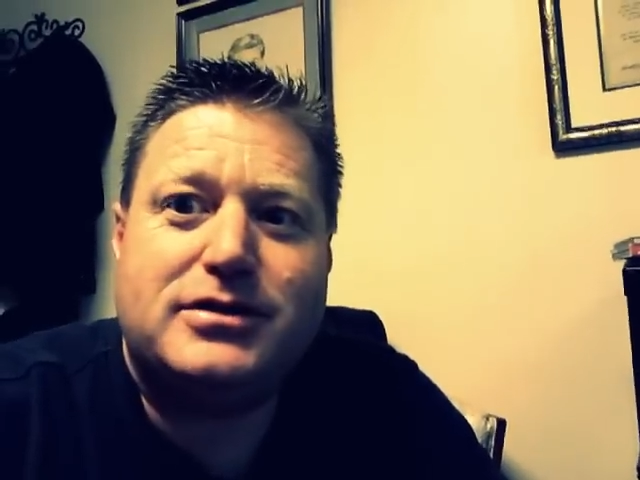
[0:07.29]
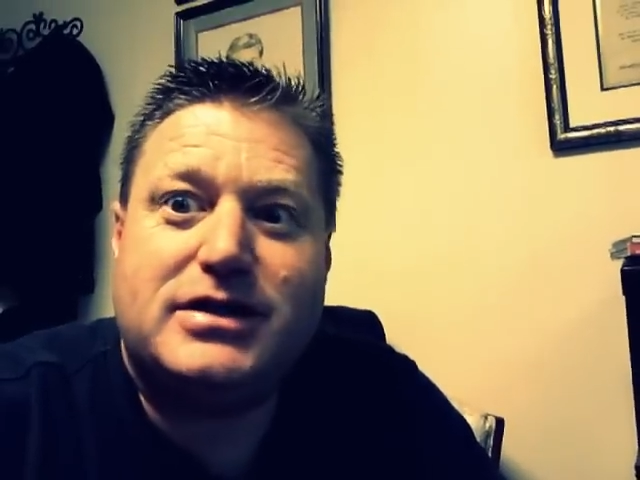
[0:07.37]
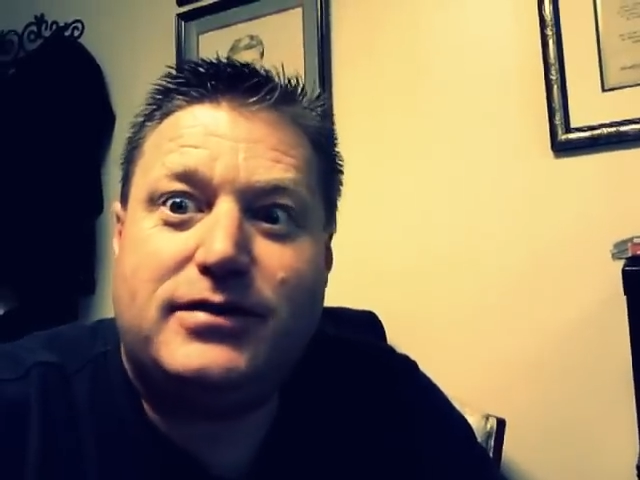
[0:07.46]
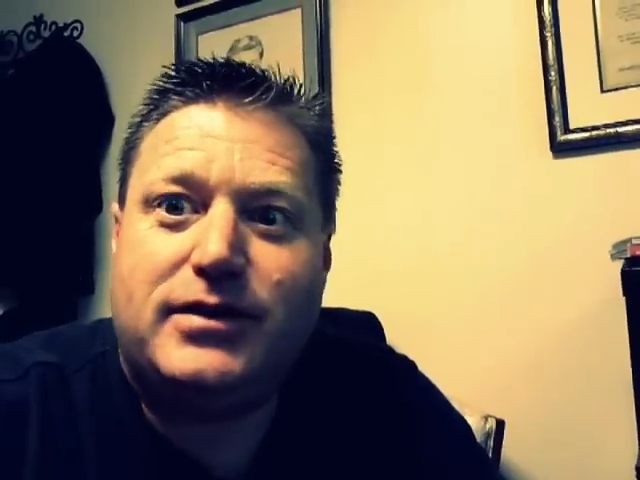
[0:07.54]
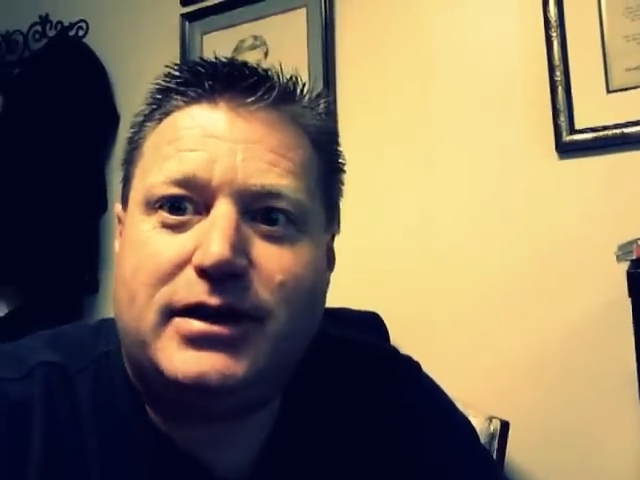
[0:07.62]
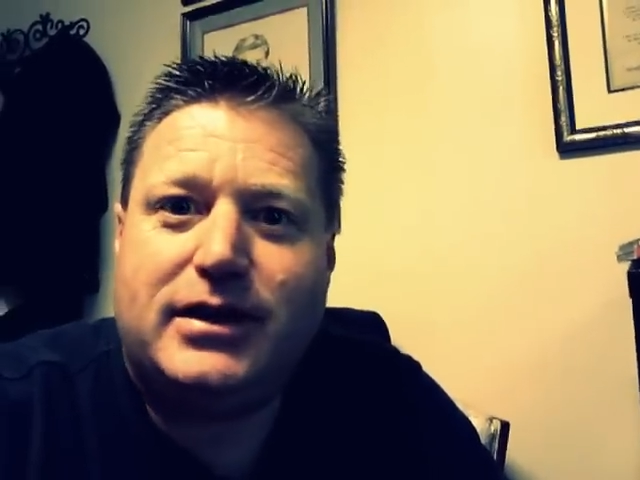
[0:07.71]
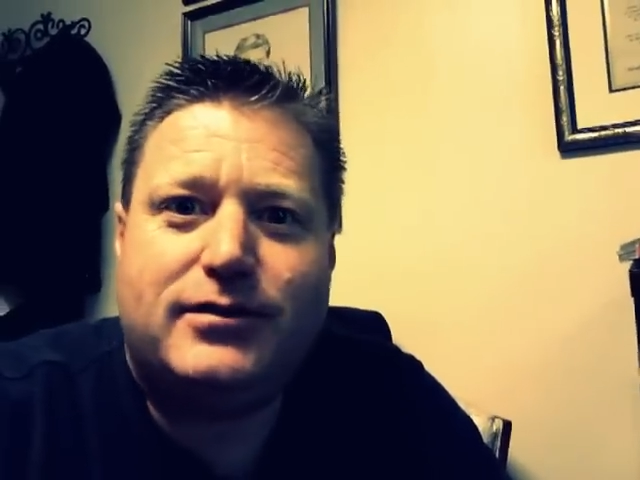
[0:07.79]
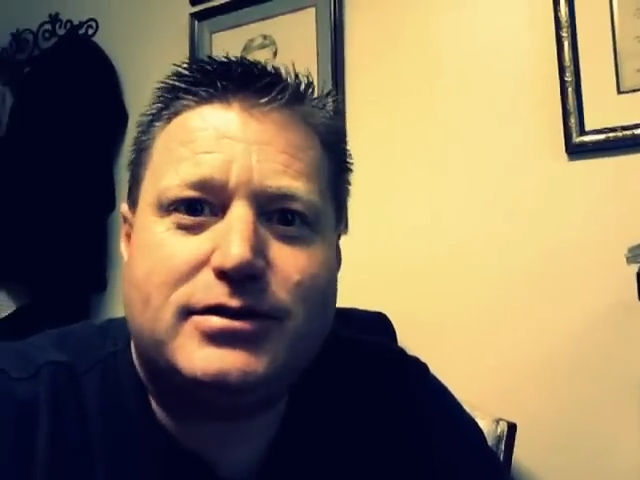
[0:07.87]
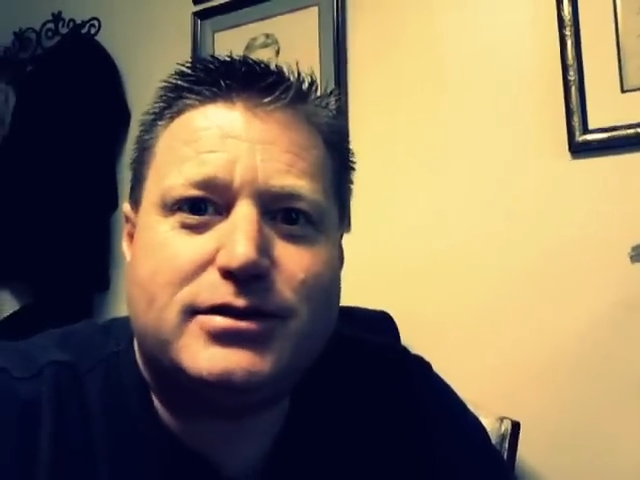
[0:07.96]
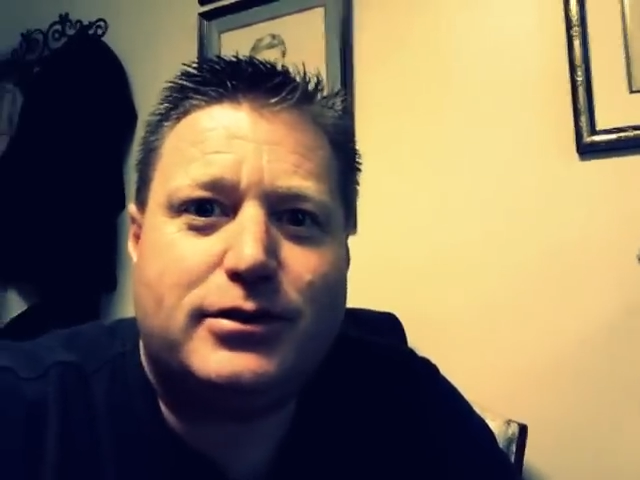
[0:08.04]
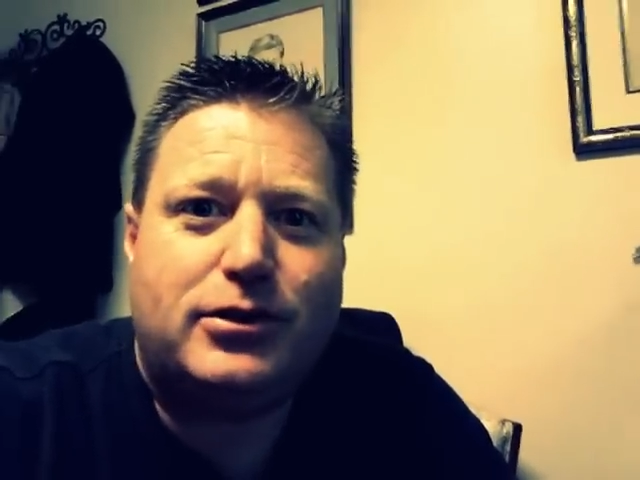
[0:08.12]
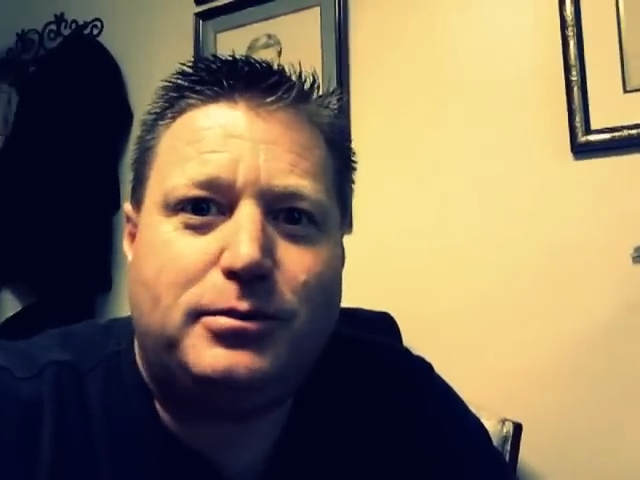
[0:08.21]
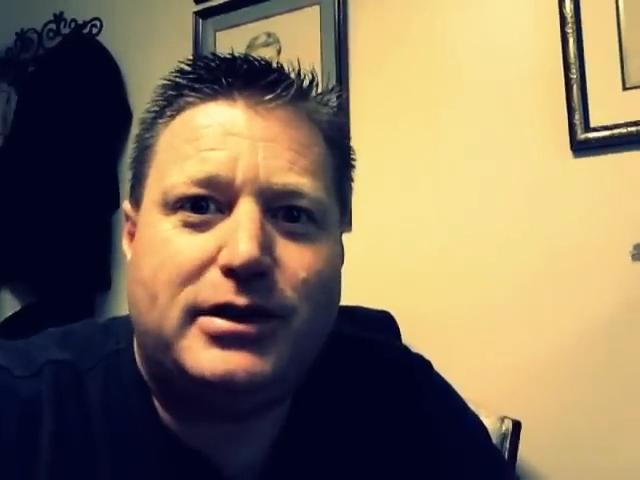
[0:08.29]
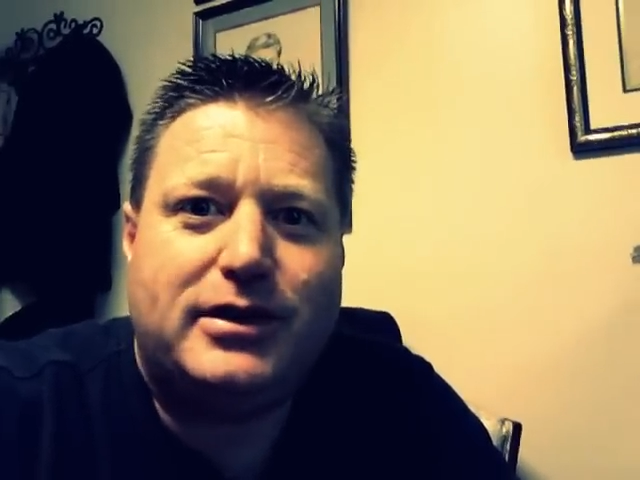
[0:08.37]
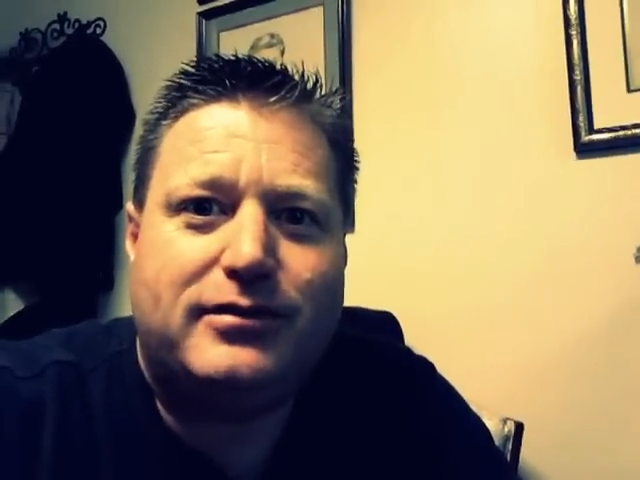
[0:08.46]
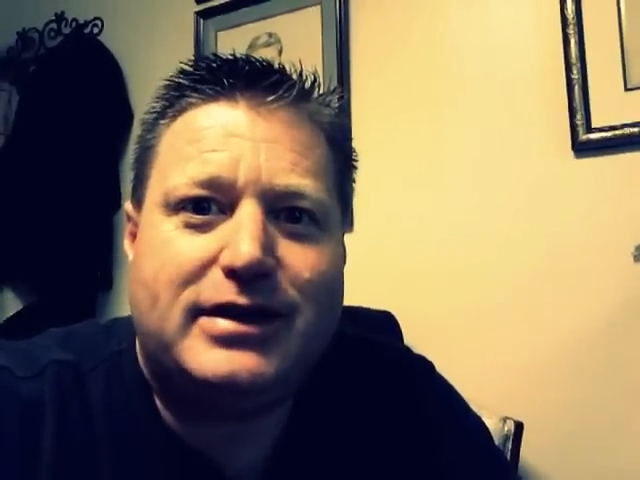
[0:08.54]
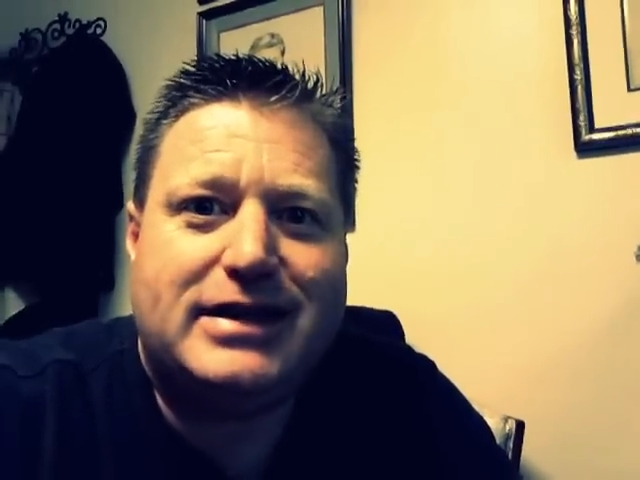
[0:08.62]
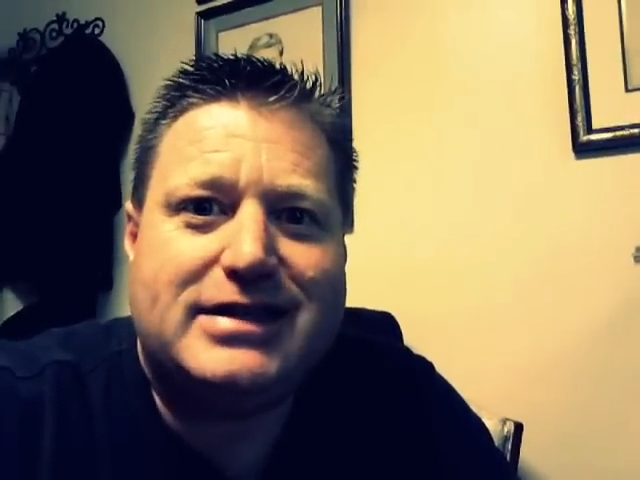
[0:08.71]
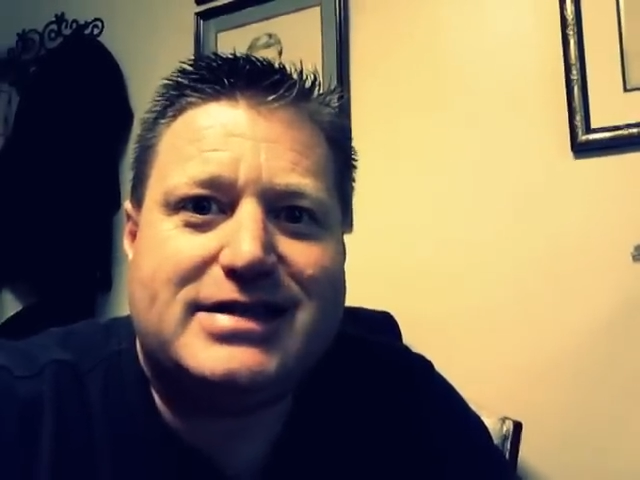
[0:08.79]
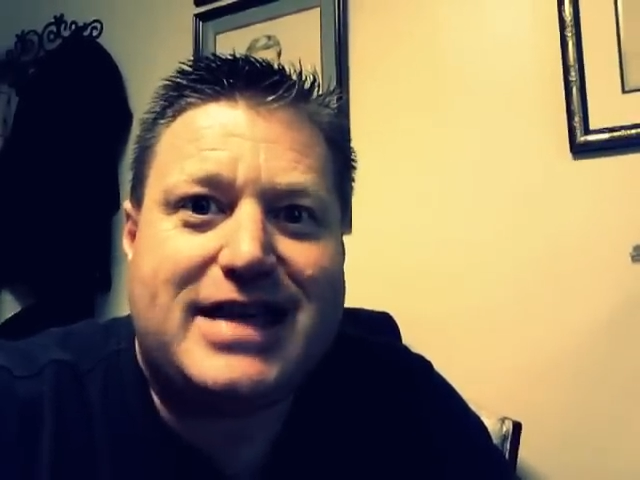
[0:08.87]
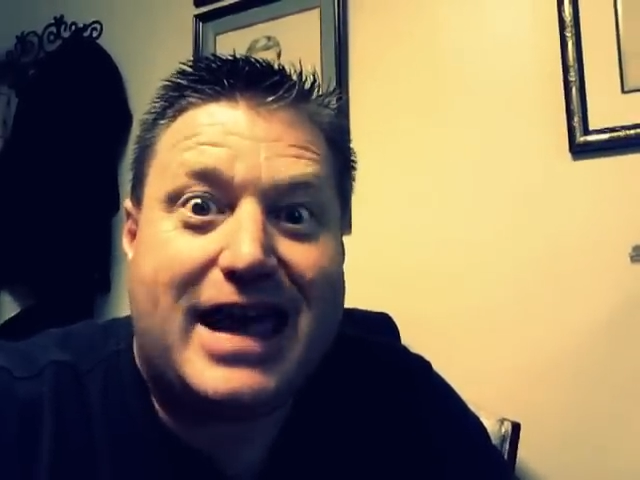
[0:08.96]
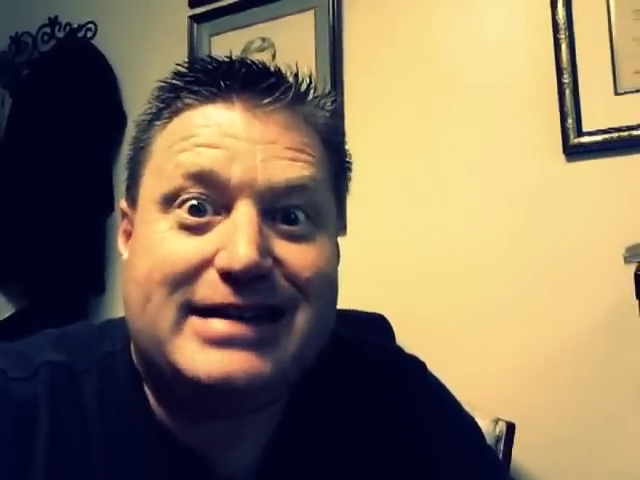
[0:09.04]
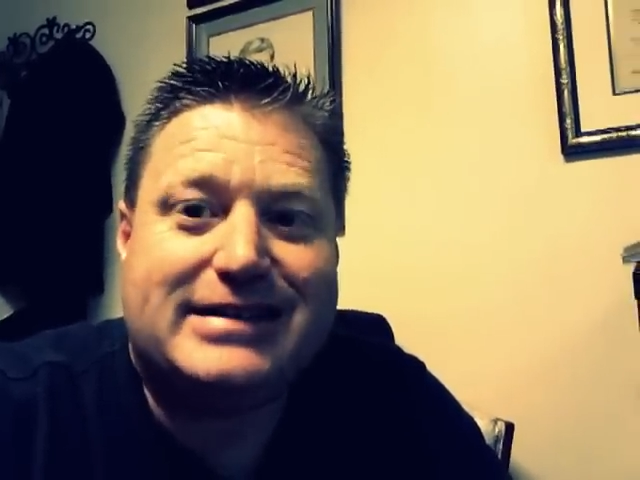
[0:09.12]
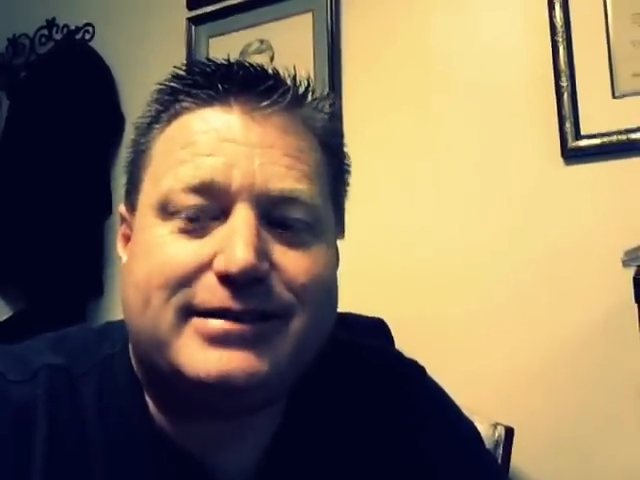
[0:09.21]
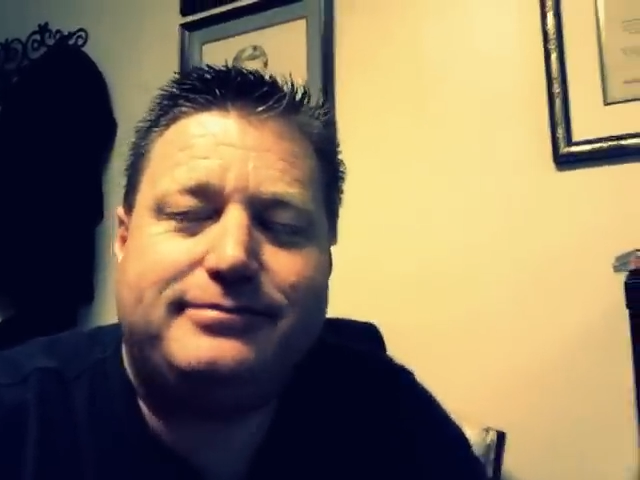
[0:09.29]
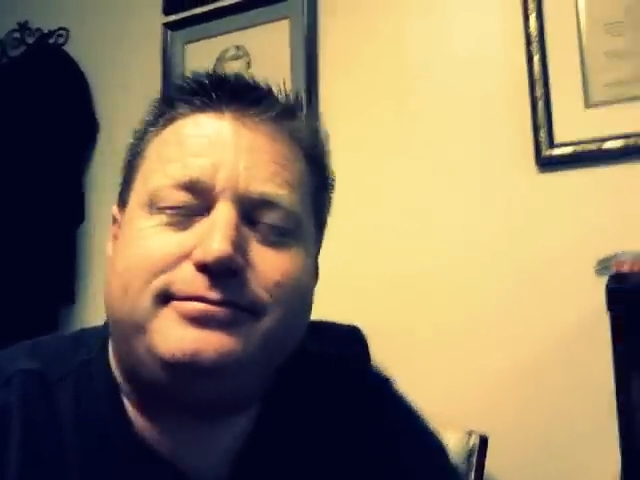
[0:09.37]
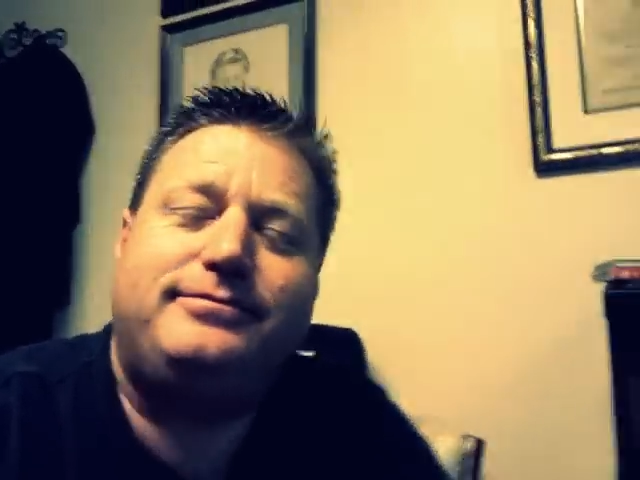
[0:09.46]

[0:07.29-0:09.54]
see if he can give us a little bit of insight.